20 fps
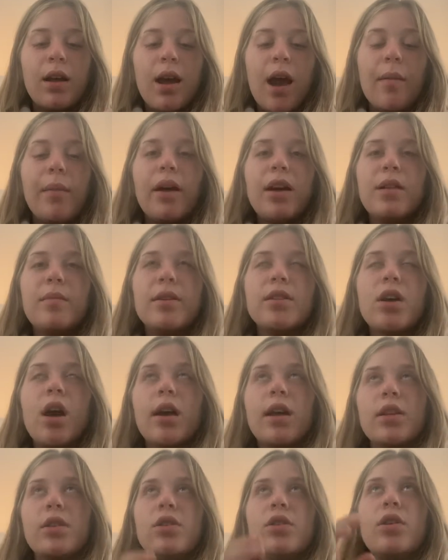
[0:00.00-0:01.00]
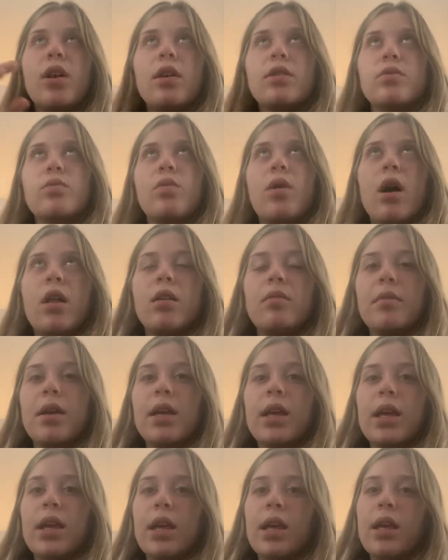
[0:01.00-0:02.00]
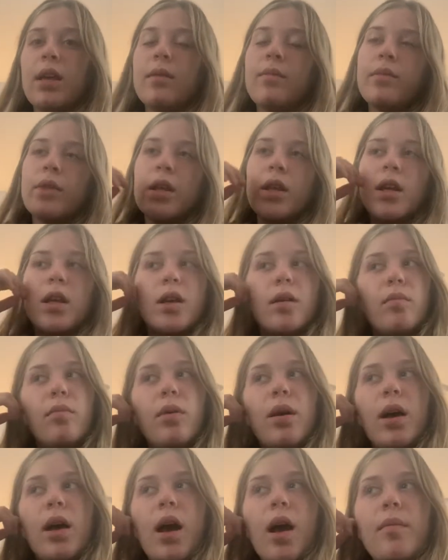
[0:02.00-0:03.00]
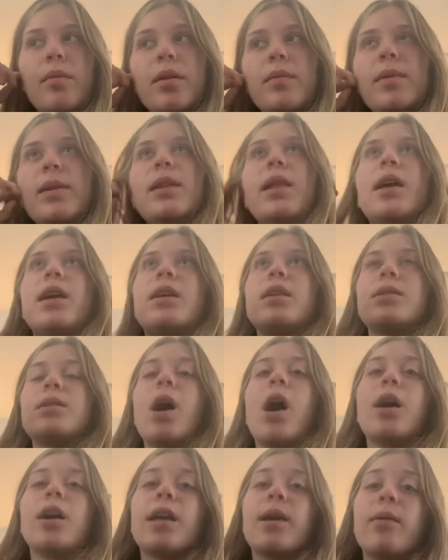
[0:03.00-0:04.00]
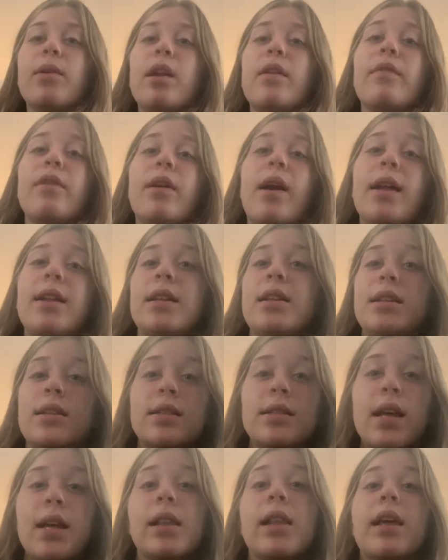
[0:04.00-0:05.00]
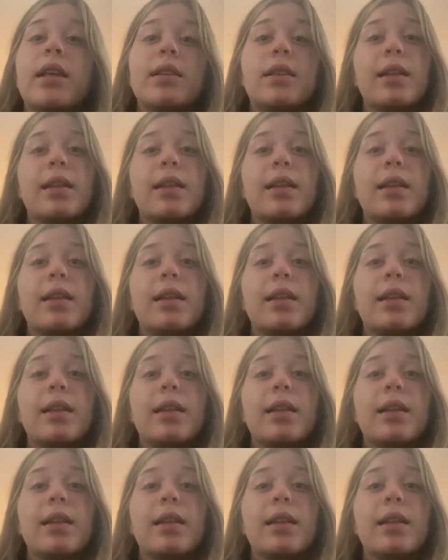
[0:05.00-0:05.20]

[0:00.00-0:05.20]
I'm not going to be talking to you guys while I'm making it, but I'm going to be like talking whenever I need to say like the